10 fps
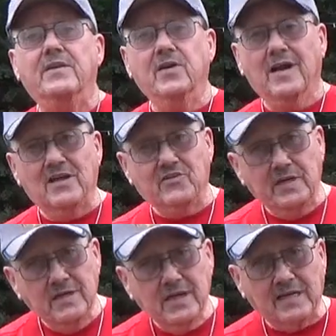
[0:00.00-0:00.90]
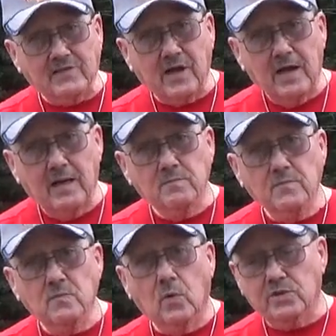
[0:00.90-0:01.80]
Till I see you next time,
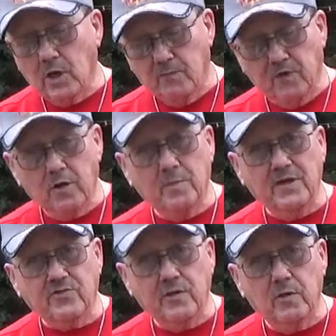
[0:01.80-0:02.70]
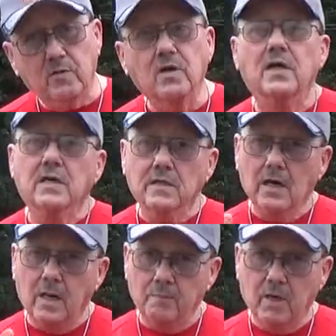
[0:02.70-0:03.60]
which hopefully will be soon,
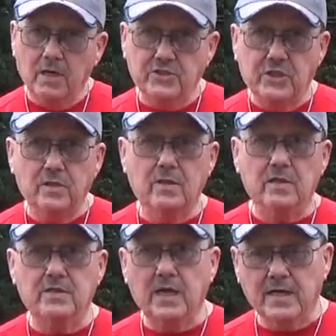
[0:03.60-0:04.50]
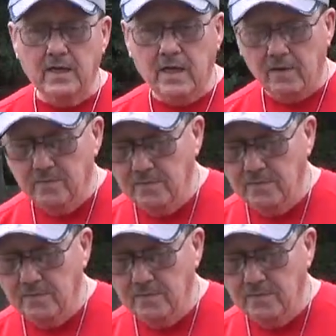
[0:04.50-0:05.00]
God bless you. Take care.